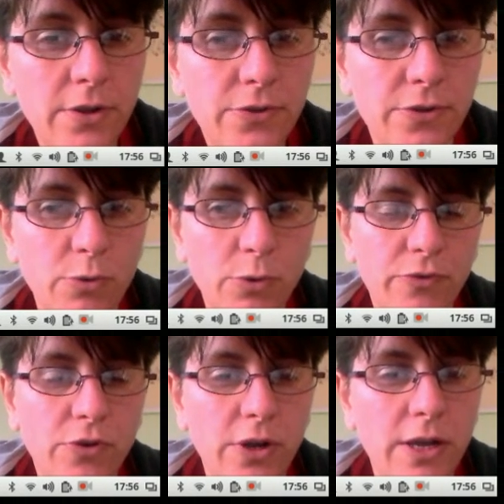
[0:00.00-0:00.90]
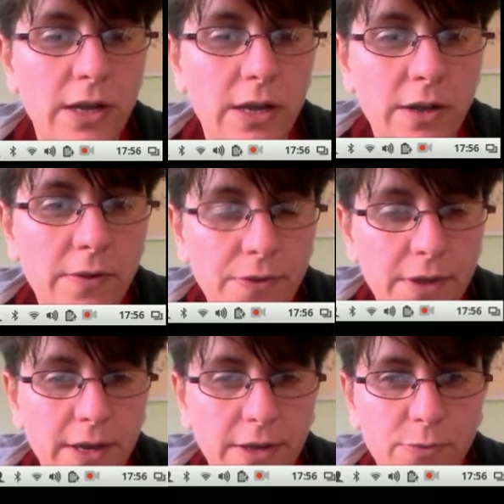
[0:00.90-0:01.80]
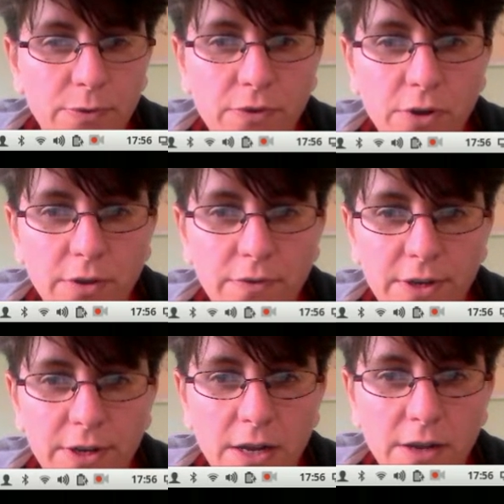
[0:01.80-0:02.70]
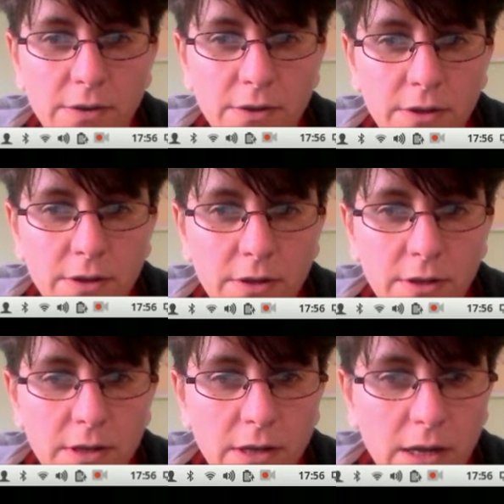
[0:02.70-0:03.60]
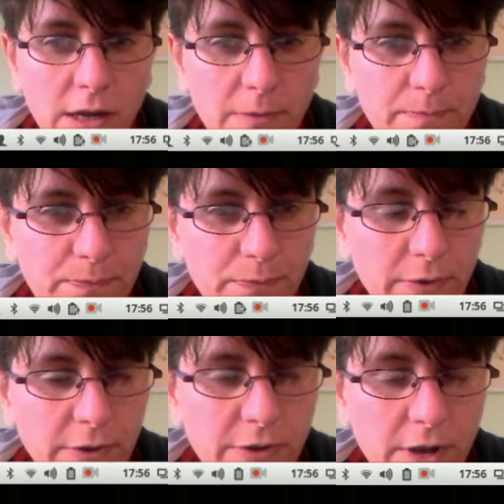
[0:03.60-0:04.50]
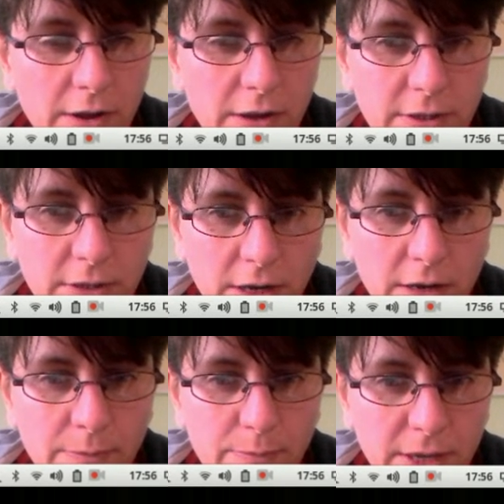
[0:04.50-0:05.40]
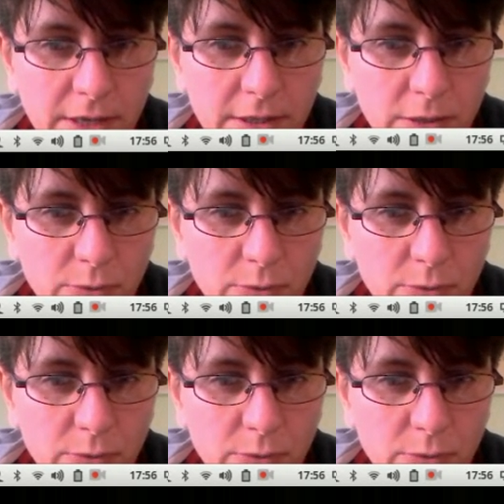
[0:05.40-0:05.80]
So what we've got here is we've got the video um, start start picture,